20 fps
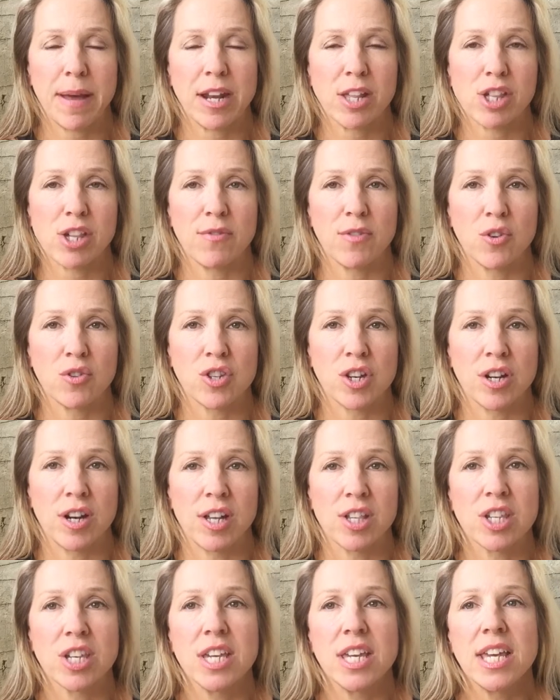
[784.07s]
balance of your
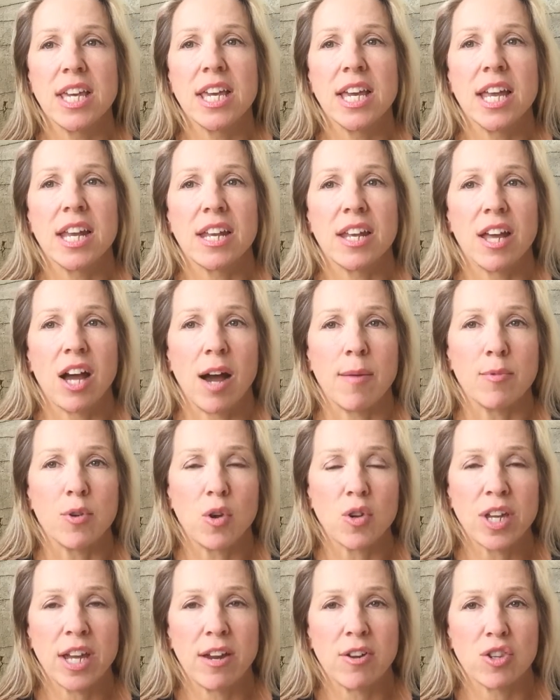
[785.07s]
diet. I'm
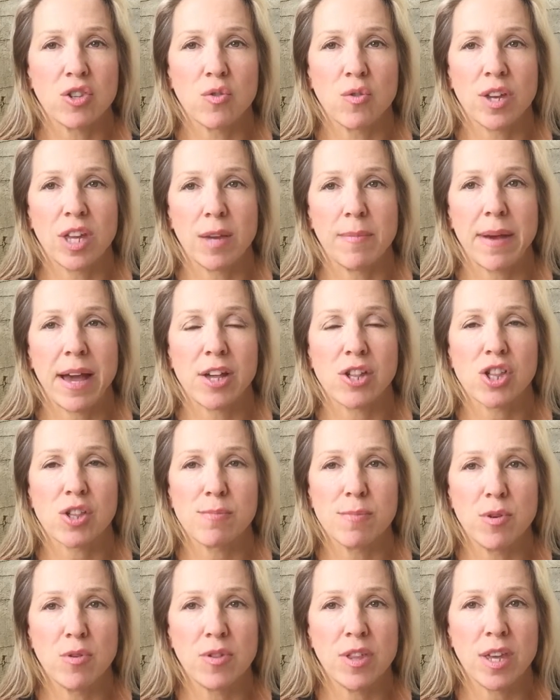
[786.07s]
not here talking about a
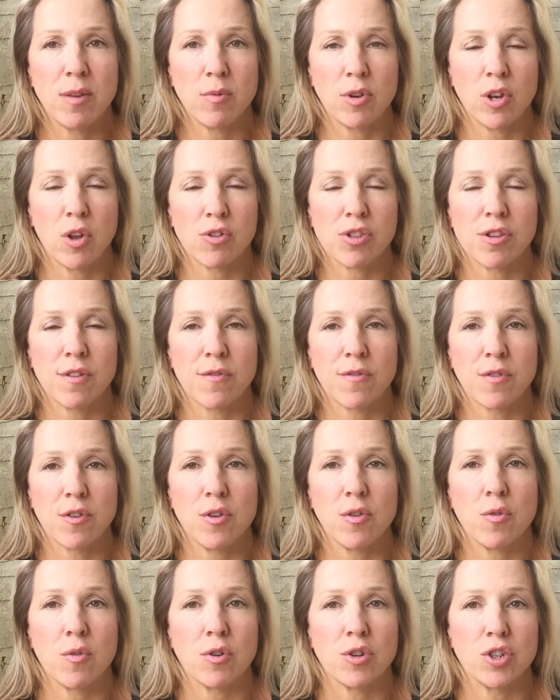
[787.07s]
smoothie with lots of
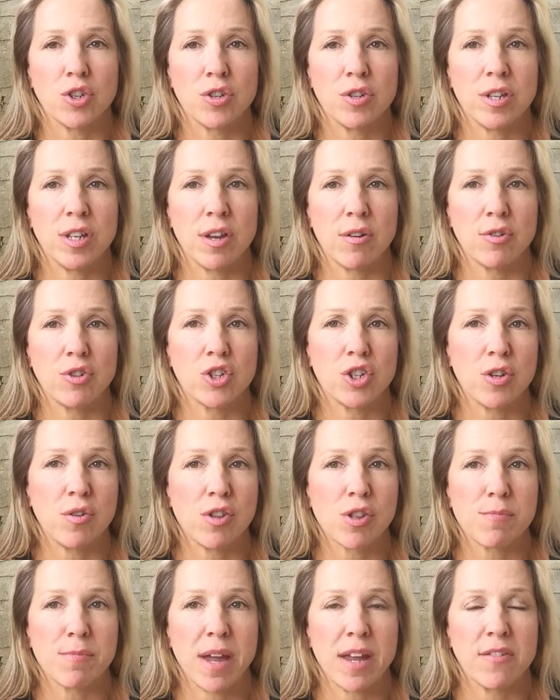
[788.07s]
fruit, or a
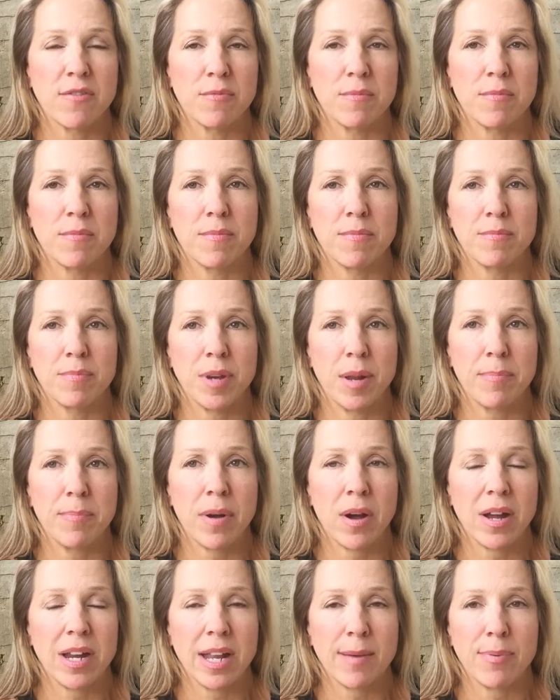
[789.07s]
juice made from
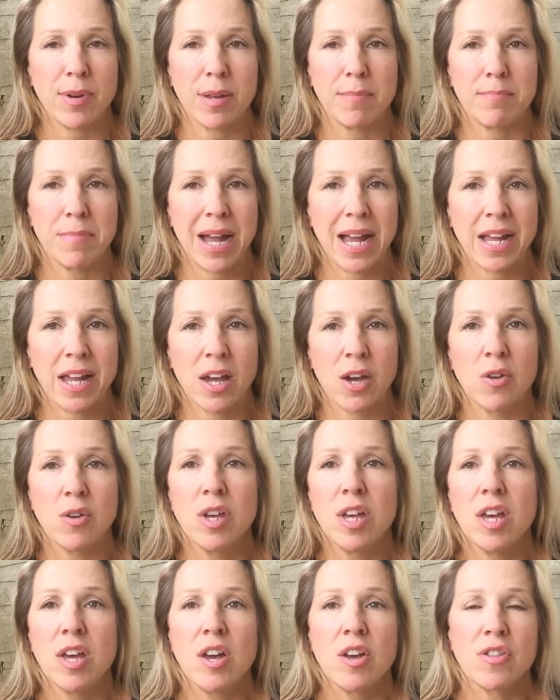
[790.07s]
pineapple and mango.
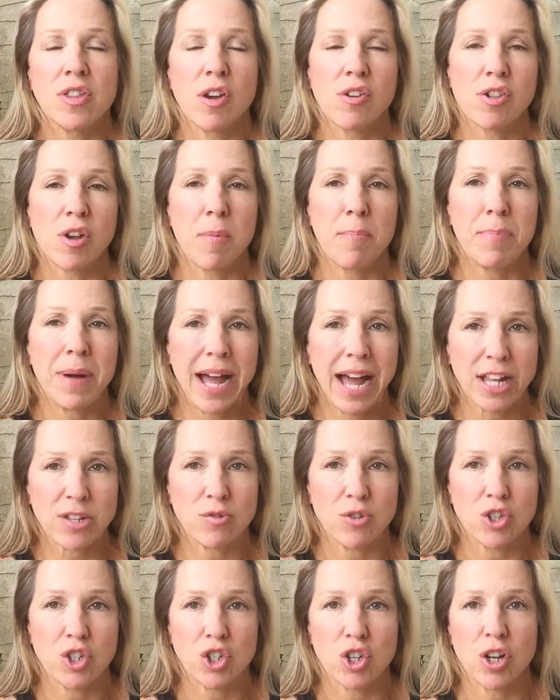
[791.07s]
Those are
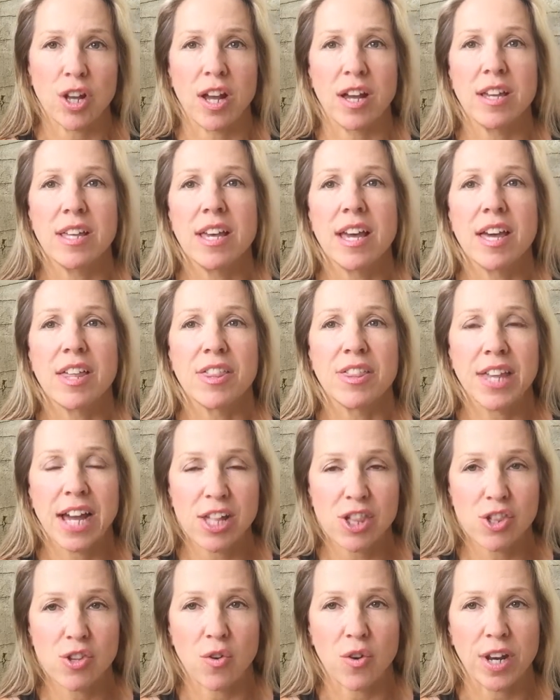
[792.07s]
packed with sugar.
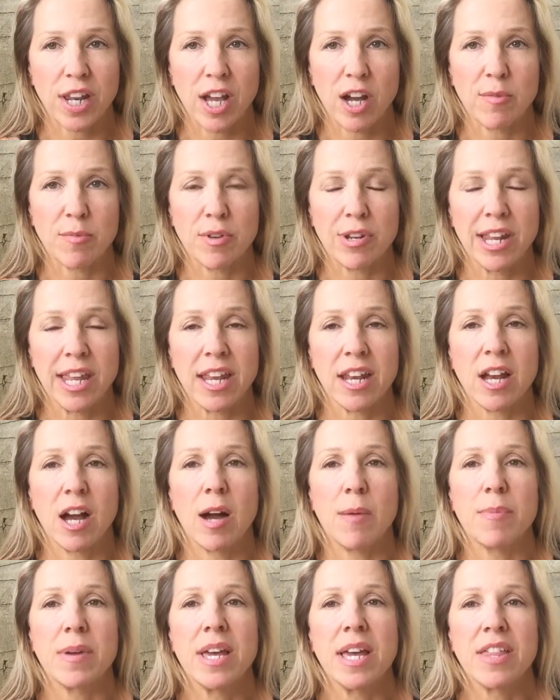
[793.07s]
That's not going to help you lean
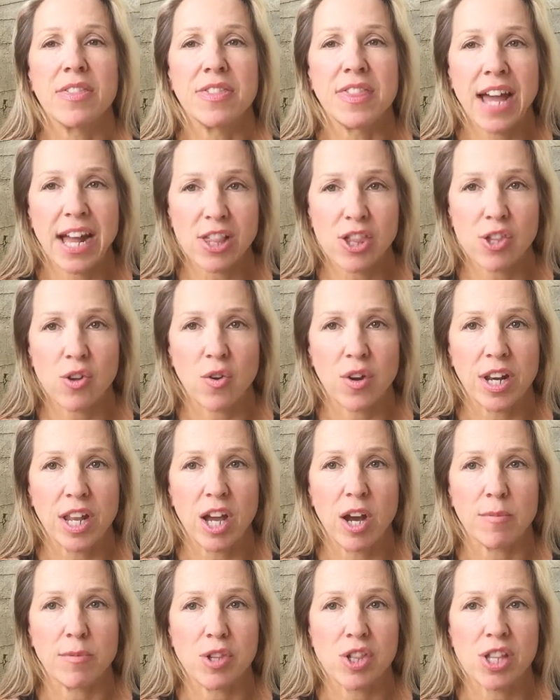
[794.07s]
up. That's not going
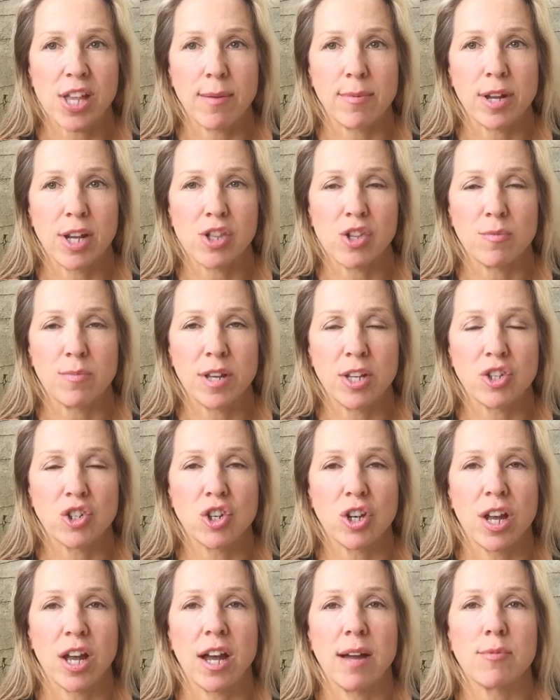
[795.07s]
to help you stabilise your blood
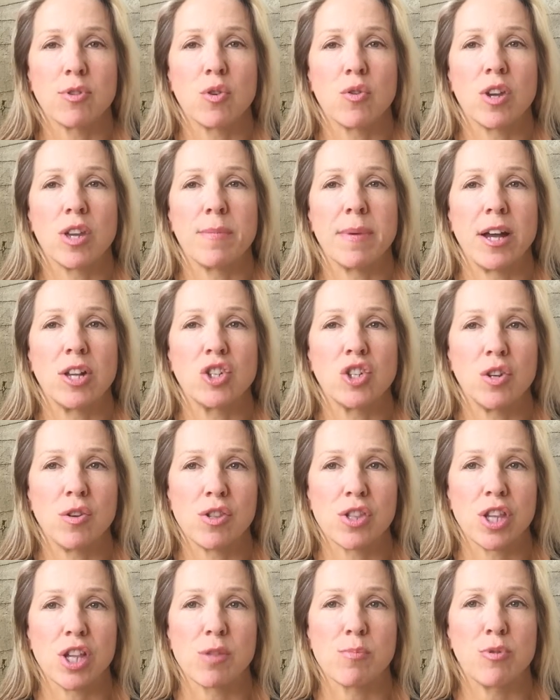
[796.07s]
sugar. I'm talking about a
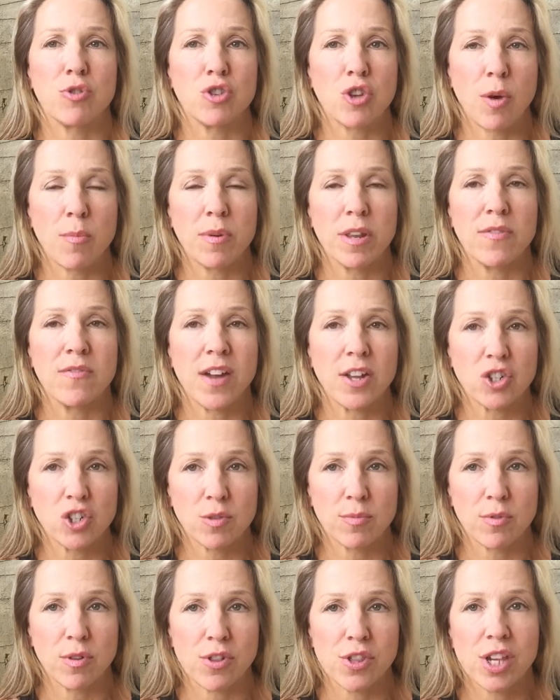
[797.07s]
juice that is predominantly
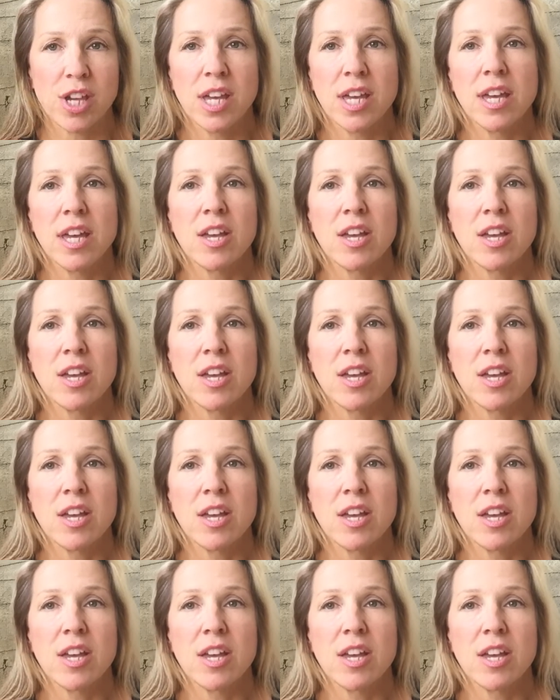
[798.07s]
vegetables.